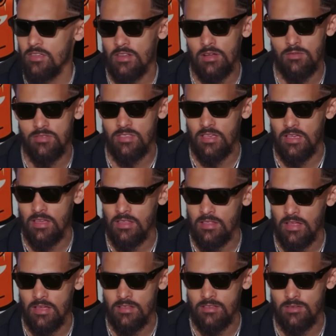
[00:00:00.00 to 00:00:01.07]
You know what I'm
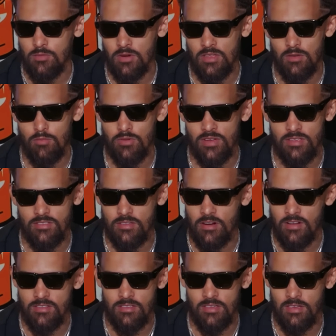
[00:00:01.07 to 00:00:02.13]
saying? Like, just what he brings to
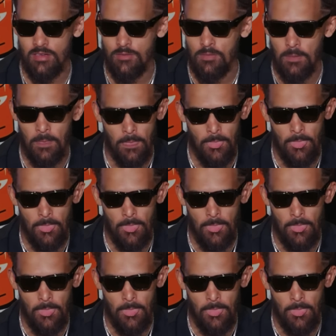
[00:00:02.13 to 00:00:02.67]
our team,